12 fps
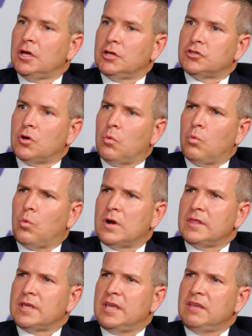So one
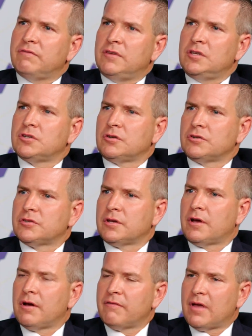of the key features
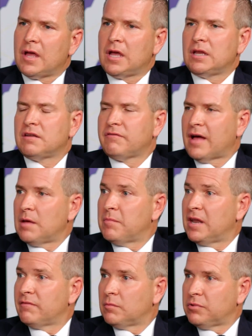of a defined
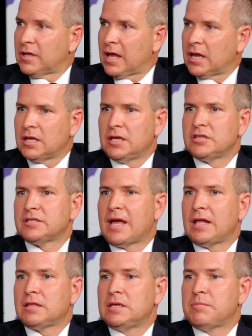benefit plan is
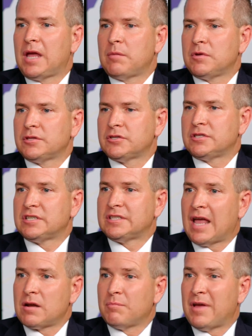that the payments, the
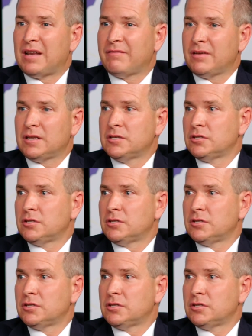standard benefit,